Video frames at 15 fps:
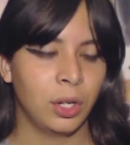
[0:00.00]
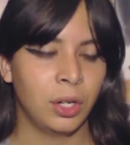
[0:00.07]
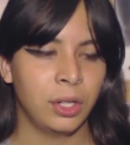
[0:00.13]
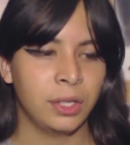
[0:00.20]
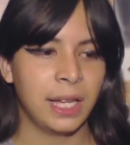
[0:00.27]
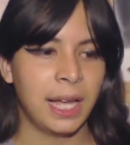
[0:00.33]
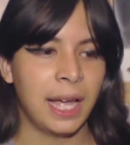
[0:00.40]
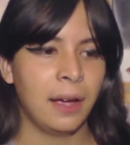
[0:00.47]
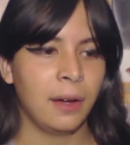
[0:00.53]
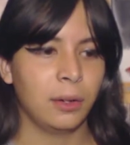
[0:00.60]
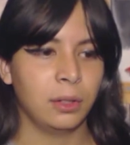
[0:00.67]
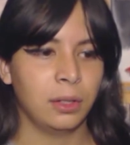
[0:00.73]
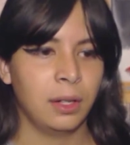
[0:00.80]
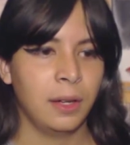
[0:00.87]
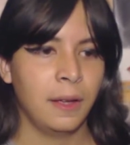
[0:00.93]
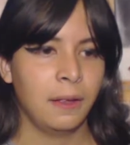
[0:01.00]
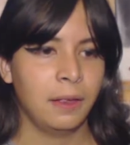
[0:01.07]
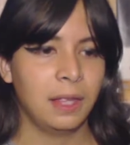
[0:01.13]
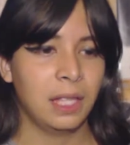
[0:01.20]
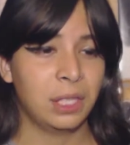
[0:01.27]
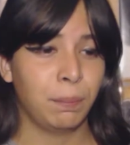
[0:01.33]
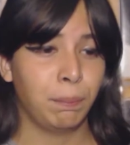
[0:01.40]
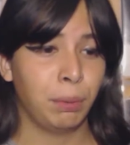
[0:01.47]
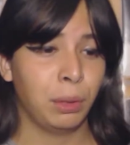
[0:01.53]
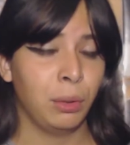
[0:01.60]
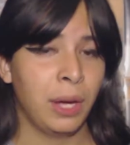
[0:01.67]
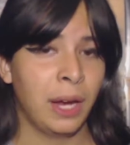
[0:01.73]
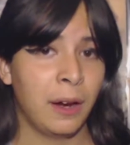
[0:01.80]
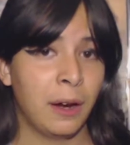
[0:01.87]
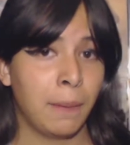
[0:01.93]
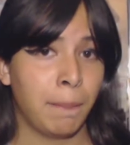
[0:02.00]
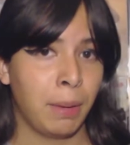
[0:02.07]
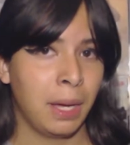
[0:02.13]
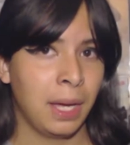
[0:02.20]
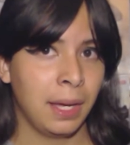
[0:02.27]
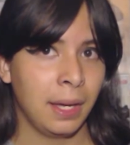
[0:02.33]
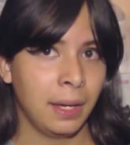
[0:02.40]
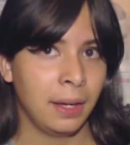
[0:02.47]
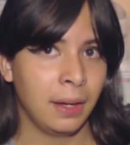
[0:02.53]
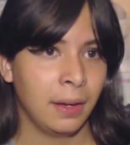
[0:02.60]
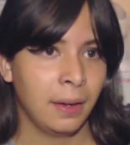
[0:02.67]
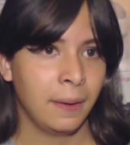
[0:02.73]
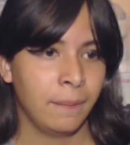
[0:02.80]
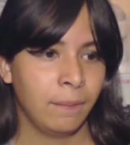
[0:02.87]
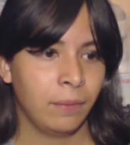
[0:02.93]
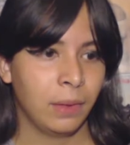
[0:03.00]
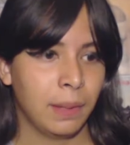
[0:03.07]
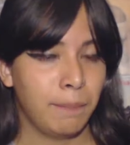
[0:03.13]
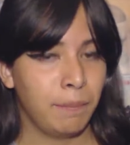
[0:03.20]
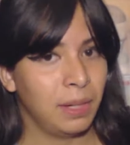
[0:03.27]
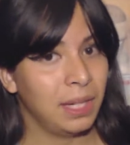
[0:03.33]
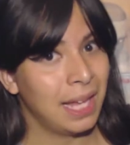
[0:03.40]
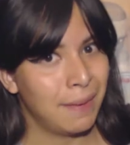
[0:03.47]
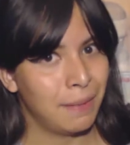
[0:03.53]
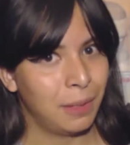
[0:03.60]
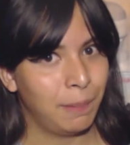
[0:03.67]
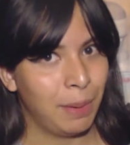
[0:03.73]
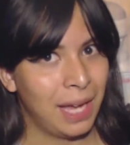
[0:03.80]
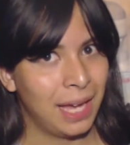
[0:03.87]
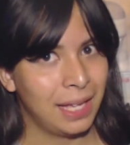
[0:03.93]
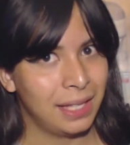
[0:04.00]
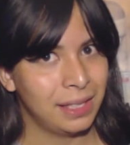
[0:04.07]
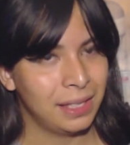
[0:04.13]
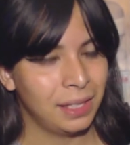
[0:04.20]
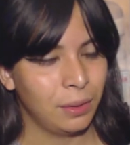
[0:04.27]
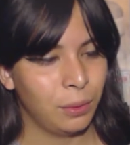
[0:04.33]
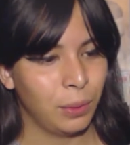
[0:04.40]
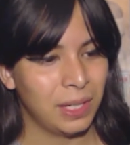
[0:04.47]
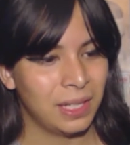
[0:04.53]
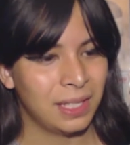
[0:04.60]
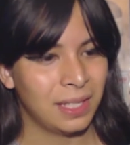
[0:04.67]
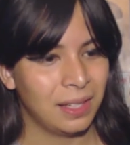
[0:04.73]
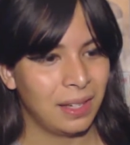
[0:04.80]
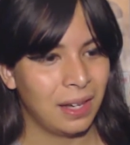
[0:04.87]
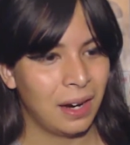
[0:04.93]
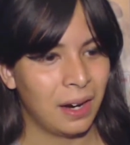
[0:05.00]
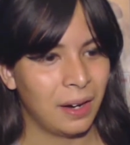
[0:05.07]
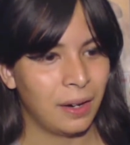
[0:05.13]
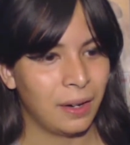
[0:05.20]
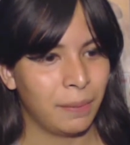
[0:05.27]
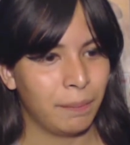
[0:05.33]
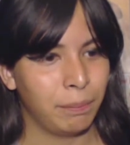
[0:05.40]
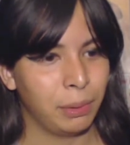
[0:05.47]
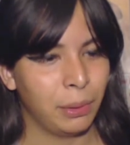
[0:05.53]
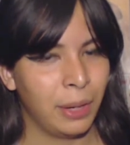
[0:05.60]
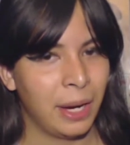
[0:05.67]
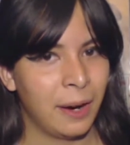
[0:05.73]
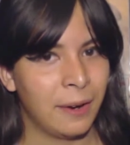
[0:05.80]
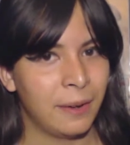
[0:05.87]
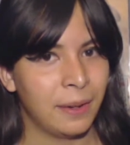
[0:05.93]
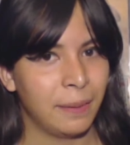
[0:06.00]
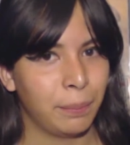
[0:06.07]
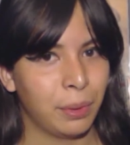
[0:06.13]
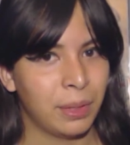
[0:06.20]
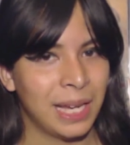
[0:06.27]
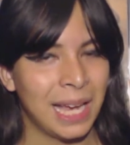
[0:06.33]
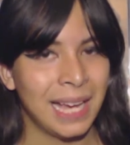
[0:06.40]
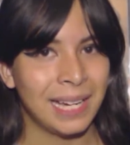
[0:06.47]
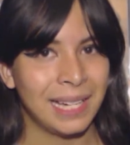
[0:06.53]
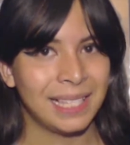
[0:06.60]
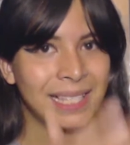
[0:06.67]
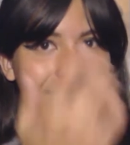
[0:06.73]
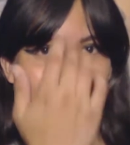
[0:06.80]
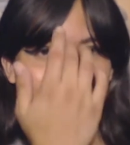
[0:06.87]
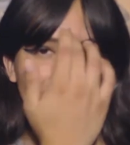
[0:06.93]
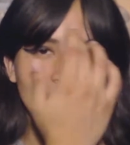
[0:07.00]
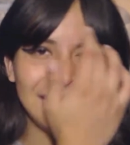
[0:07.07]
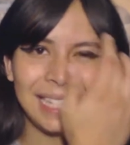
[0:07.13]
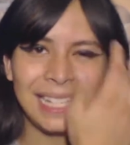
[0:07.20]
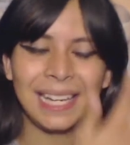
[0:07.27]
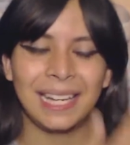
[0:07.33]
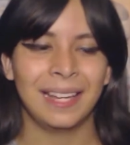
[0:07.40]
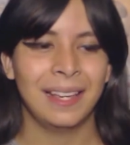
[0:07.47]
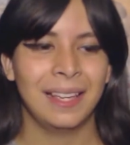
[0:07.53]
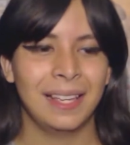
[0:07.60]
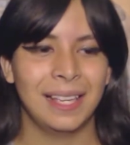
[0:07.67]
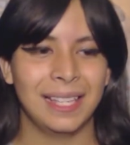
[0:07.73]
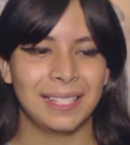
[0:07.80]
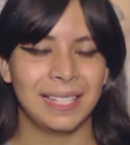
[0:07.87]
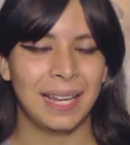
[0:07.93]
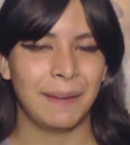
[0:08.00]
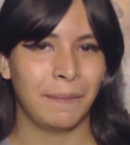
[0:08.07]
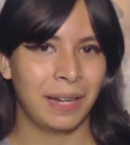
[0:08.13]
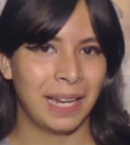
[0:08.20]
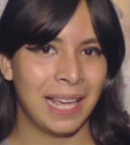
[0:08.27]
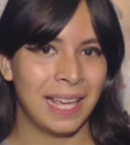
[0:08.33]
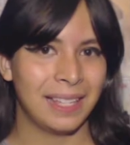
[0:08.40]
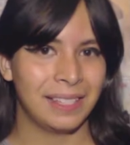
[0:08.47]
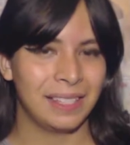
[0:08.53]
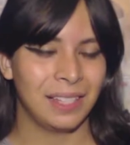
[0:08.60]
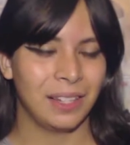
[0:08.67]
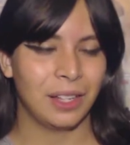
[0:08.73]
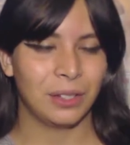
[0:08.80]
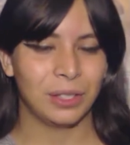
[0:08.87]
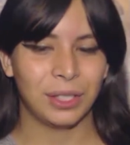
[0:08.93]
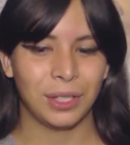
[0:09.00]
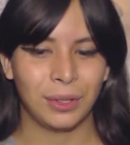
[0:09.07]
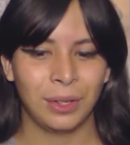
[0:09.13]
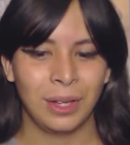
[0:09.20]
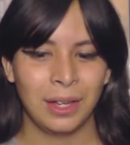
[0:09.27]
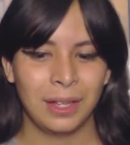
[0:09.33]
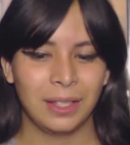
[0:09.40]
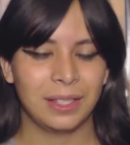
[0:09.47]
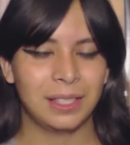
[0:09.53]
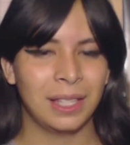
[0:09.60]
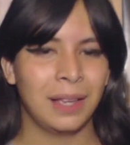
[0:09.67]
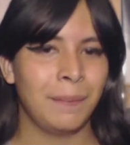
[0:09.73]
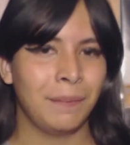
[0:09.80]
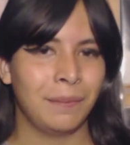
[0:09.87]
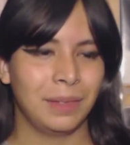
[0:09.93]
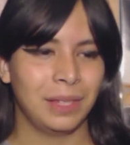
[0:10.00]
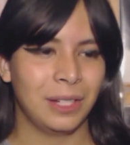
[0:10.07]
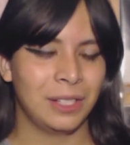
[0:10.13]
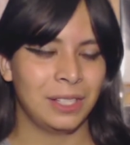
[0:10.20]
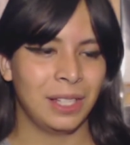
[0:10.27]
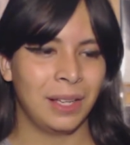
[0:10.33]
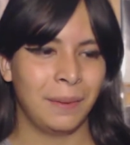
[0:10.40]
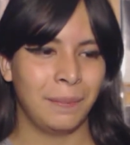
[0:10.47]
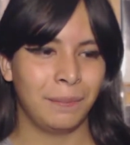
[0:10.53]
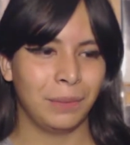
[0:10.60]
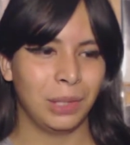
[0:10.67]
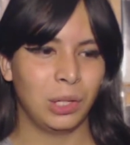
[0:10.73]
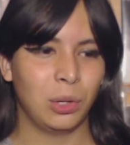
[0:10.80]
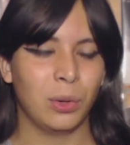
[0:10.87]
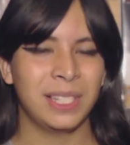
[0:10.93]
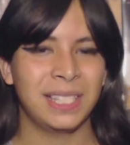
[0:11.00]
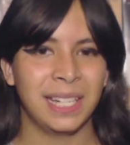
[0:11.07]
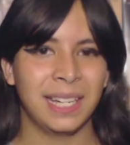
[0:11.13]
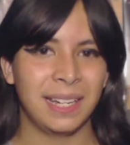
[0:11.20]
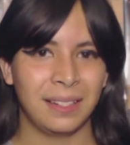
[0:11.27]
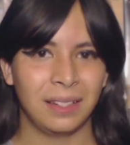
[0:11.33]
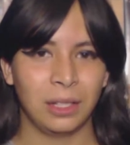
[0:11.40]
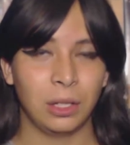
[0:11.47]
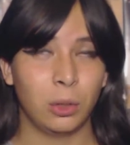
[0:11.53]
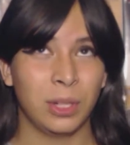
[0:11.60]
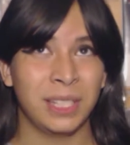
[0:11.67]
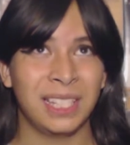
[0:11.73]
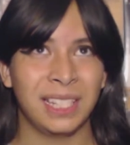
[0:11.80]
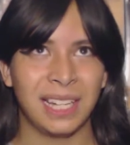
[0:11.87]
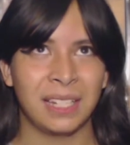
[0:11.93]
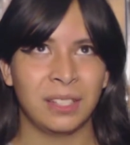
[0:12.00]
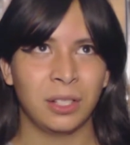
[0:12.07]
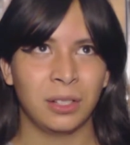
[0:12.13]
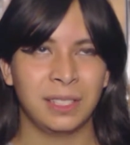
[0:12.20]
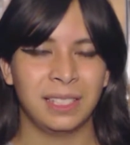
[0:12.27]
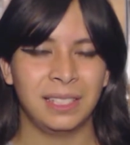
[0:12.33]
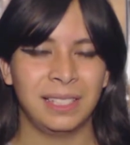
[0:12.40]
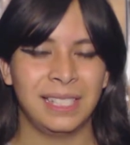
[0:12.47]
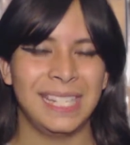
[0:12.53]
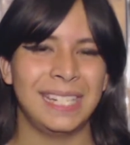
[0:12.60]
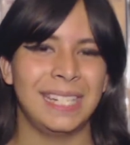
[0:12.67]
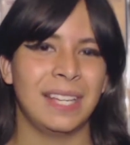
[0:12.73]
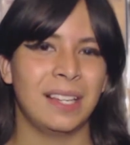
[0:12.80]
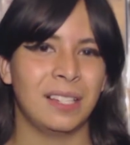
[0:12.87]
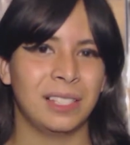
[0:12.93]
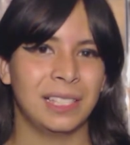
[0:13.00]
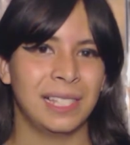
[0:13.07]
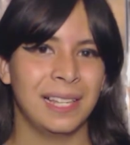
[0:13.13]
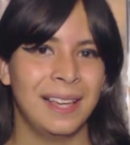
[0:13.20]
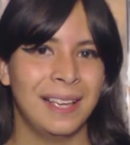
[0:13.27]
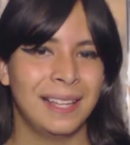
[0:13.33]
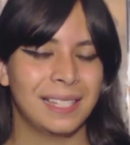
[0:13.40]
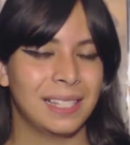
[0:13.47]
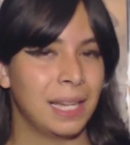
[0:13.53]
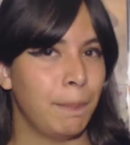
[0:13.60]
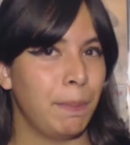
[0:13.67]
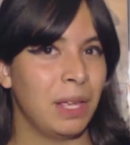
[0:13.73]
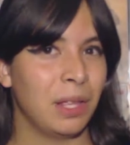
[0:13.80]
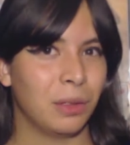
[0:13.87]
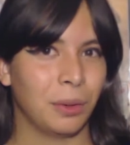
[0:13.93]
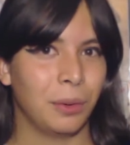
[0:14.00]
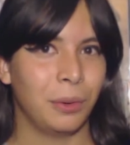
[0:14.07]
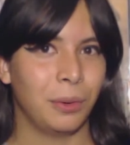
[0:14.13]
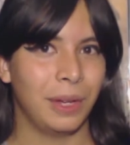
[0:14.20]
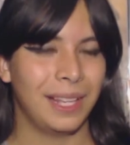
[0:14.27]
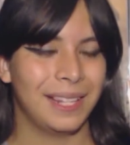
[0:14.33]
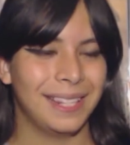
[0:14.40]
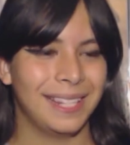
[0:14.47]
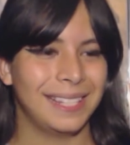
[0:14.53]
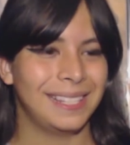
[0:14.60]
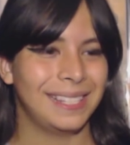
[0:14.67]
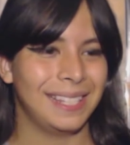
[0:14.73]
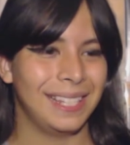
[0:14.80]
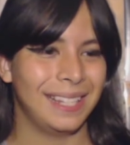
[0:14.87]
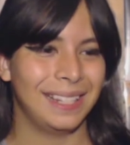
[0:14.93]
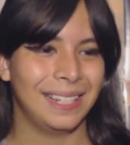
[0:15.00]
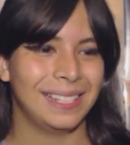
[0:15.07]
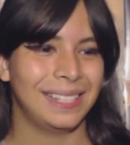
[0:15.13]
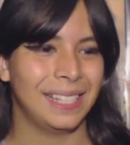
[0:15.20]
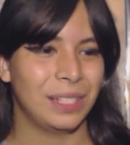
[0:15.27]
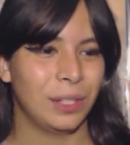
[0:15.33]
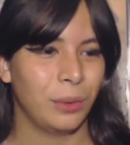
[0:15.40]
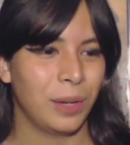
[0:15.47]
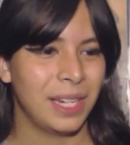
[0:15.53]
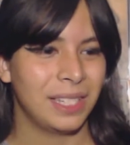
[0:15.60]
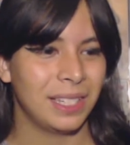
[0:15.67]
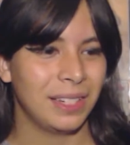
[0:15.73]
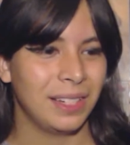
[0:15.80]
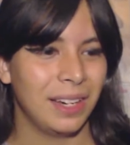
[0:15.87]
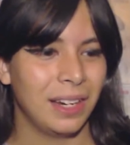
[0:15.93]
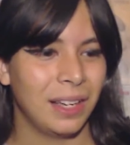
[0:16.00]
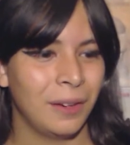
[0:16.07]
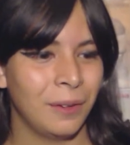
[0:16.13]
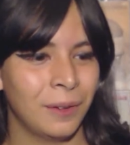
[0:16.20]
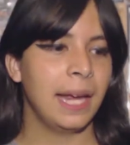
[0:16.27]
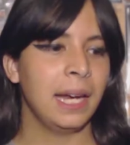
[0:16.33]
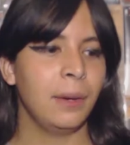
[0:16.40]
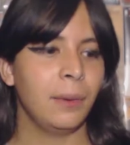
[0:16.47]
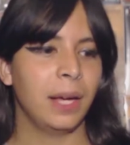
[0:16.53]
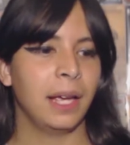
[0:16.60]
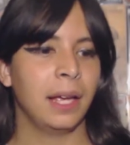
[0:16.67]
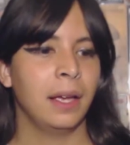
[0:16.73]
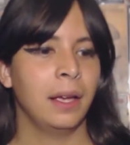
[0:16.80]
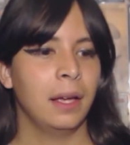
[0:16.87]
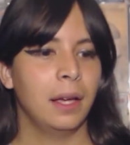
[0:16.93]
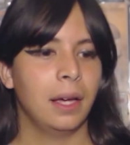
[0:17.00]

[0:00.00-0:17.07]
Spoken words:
turns out this blue-haired pig named Bess, which our blue-haired protagonist Leslie is named Les, so there's some coincidental details slipping through in this situation. Anyway,